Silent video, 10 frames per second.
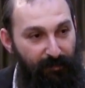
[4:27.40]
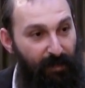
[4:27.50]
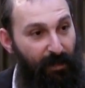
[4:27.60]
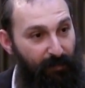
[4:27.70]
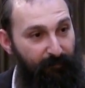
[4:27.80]

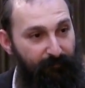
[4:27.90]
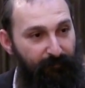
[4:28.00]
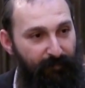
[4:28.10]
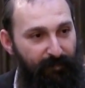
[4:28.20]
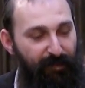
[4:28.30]
Yeah.
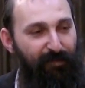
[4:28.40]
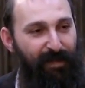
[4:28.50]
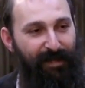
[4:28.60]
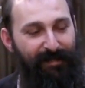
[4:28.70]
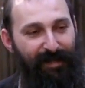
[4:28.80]
The
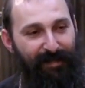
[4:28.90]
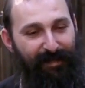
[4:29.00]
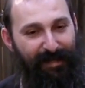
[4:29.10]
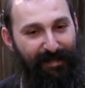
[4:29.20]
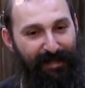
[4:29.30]
thing is that
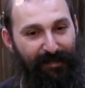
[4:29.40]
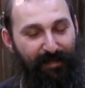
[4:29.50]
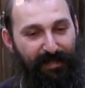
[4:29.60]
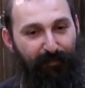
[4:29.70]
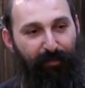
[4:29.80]
in, in
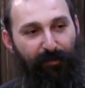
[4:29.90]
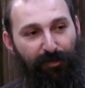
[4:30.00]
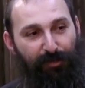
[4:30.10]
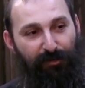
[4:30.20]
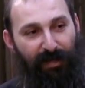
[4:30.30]
the
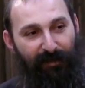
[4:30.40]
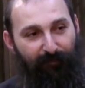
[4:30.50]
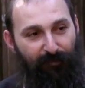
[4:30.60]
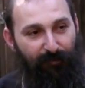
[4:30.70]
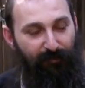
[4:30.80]
spiritual
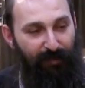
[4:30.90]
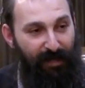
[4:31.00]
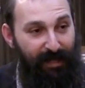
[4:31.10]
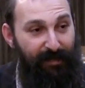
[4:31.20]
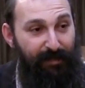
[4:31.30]
level,
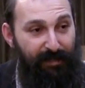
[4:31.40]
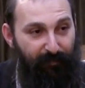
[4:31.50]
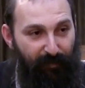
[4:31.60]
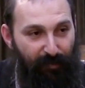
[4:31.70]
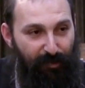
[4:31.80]
in the
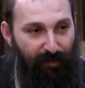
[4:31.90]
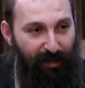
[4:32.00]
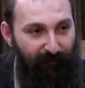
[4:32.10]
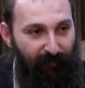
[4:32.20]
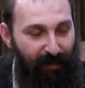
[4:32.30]
spiritual
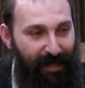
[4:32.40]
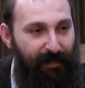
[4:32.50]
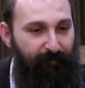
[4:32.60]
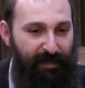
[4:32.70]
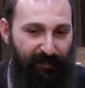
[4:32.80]
level,
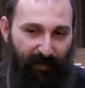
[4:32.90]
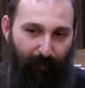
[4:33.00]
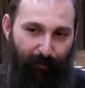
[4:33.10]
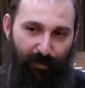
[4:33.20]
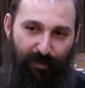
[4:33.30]
any
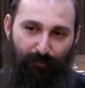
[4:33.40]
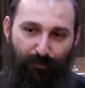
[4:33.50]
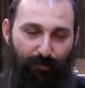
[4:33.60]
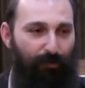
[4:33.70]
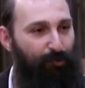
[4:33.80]
mitzvah person
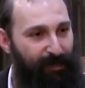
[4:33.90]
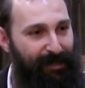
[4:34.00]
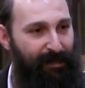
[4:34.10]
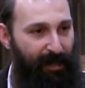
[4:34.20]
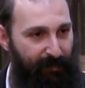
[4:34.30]
will do will
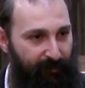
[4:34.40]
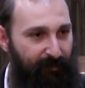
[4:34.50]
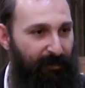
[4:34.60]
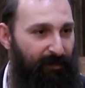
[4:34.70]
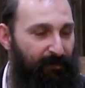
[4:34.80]

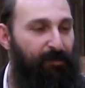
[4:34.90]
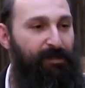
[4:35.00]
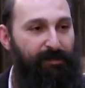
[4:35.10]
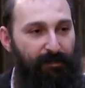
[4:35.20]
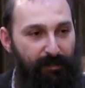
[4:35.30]
ignite
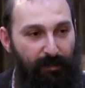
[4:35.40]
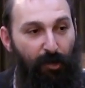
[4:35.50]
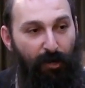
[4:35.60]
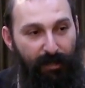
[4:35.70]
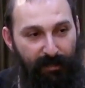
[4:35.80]
this
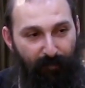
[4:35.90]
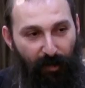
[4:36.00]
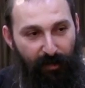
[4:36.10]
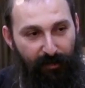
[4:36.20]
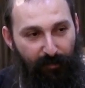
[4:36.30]
godly
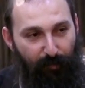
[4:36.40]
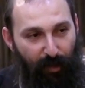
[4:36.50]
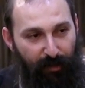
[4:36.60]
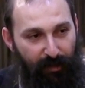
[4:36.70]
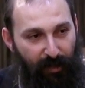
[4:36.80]
spark in the
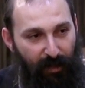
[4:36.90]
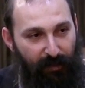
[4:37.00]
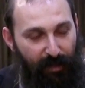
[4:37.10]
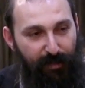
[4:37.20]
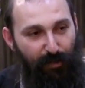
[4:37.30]
body.
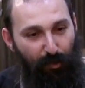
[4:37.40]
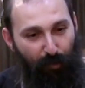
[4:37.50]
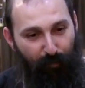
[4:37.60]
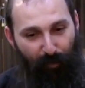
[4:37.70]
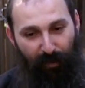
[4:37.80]
That's the
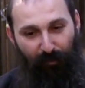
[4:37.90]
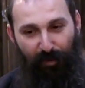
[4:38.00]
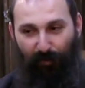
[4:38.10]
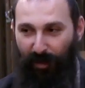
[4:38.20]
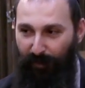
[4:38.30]
whole point.
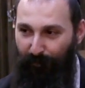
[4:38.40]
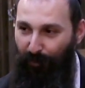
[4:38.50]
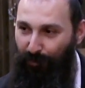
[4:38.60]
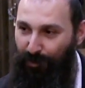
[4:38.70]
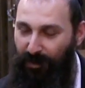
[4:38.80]
When you want to
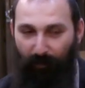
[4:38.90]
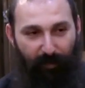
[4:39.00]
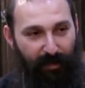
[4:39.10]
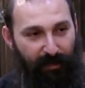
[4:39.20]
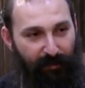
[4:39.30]
approach
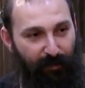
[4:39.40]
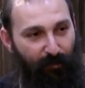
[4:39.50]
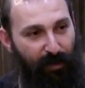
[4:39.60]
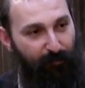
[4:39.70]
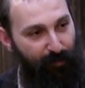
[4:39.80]
somebody and you
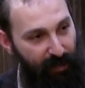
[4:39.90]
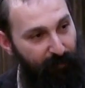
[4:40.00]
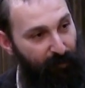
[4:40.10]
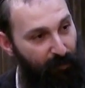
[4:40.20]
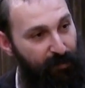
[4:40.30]
want to bring
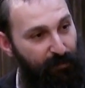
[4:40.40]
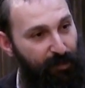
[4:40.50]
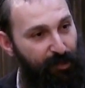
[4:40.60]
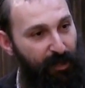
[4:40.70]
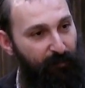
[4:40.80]
him close to
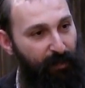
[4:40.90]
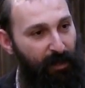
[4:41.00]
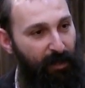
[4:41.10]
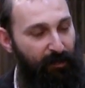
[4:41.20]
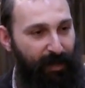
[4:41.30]
Hashem,
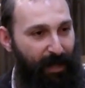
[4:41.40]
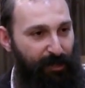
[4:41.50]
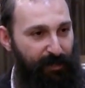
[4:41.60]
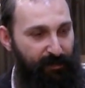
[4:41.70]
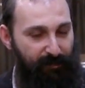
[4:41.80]
you
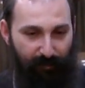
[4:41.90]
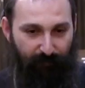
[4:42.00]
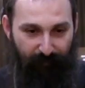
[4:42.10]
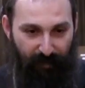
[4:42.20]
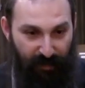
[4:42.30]
can't just
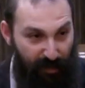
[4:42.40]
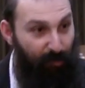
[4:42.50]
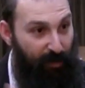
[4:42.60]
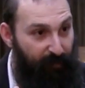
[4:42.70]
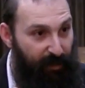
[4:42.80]

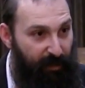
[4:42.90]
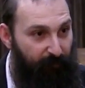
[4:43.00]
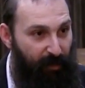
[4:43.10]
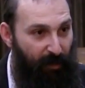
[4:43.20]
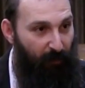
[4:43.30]
scream at
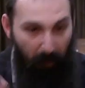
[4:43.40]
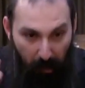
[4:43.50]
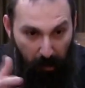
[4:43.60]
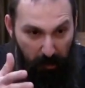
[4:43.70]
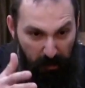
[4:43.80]
him,
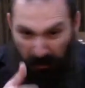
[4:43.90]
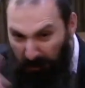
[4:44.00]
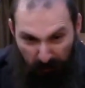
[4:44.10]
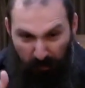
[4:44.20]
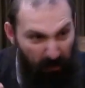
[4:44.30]
oh, you're going
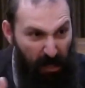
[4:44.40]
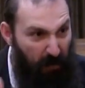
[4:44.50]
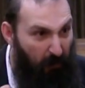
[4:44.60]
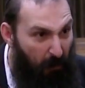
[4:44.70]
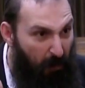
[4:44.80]
to go to
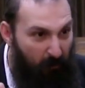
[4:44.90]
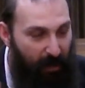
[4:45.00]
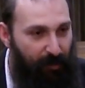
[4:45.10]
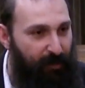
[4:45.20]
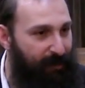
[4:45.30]
Gehenna.
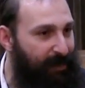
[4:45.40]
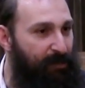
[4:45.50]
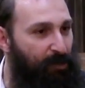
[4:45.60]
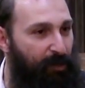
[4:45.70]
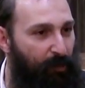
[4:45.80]
Oh. That's
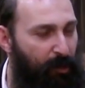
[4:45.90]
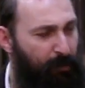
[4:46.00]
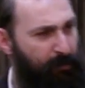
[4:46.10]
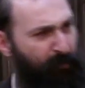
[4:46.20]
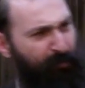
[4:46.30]
not going to
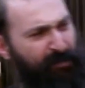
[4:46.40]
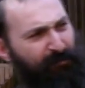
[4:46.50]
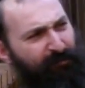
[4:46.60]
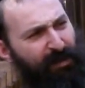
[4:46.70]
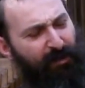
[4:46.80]
work because the
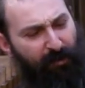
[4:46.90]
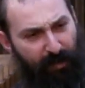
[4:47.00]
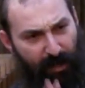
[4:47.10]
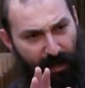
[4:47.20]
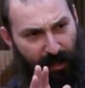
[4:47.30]
person will be like,
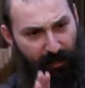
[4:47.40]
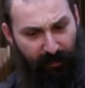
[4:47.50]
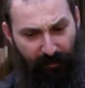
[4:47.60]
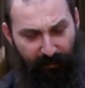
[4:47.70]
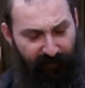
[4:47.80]
okay,
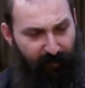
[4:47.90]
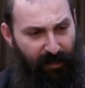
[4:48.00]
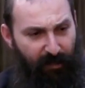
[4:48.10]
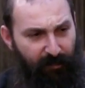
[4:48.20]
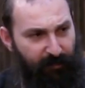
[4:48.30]
you know, leave me
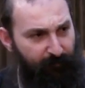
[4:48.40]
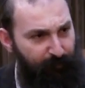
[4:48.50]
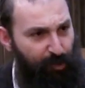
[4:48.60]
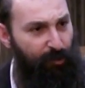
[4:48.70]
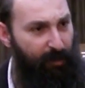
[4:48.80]
alone.
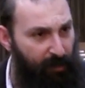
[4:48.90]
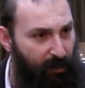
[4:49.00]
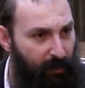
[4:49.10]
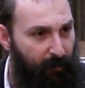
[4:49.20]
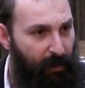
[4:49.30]
You're sure
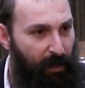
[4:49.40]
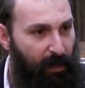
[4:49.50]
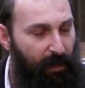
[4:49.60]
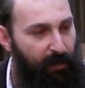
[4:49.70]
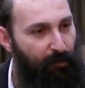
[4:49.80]

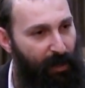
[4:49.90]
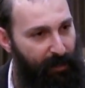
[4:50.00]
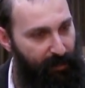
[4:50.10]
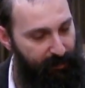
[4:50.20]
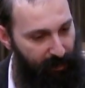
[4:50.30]
You want
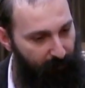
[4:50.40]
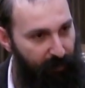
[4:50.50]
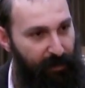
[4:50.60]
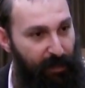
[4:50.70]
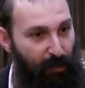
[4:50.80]
to get
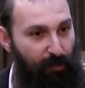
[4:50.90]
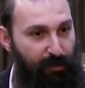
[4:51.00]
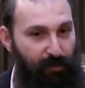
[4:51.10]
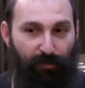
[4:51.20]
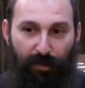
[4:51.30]
somebody
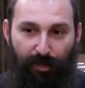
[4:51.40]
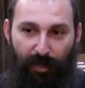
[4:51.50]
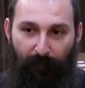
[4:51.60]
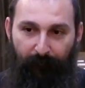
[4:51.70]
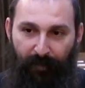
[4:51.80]
closer to
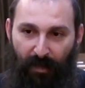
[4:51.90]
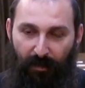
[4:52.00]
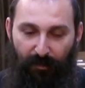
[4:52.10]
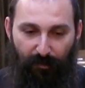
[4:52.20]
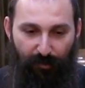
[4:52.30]
Hashem.
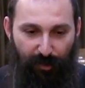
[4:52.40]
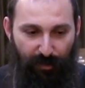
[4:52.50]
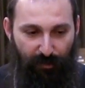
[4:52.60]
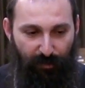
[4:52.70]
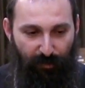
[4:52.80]
You
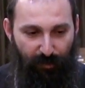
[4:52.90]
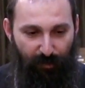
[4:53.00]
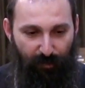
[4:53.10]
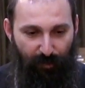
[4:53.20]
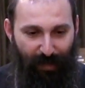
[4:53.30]
just, you,
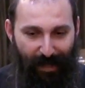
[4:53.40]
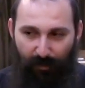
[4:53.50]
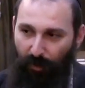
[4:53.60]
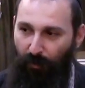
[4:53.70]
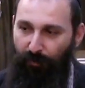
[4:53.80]
you, you
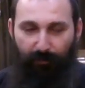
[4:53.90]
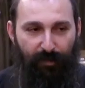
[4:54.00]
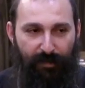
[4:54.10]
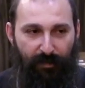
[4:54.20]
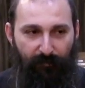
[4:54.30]
can't talk with
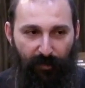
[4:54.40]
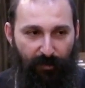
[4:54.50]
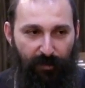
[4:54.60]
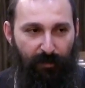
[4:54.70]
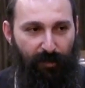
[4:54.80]
reason
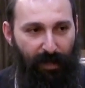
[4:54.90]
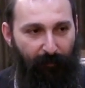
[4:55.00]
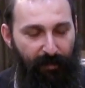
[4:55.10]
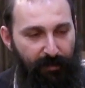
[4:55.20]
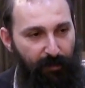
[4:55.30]
because you're going to
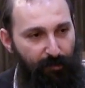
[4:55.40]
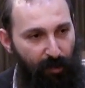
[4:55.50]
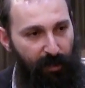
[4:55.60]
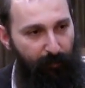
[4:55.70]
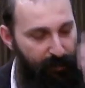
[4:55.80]
come and start
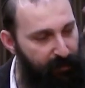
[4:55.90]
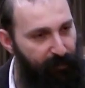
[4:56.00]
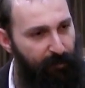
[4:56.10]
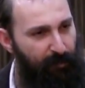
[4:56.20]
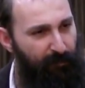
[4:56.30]
talking about
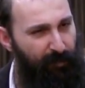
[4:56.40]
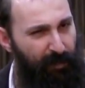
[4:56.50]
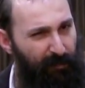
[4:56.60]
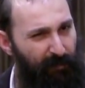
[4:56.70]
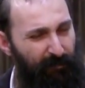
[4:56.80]
spiritual
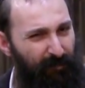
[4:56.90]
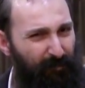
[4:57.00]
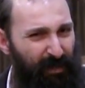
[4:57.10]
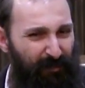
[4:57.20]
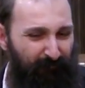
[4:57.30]
things. They'll, they'll
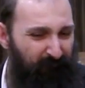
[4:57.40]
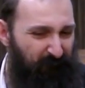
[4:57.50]
be like,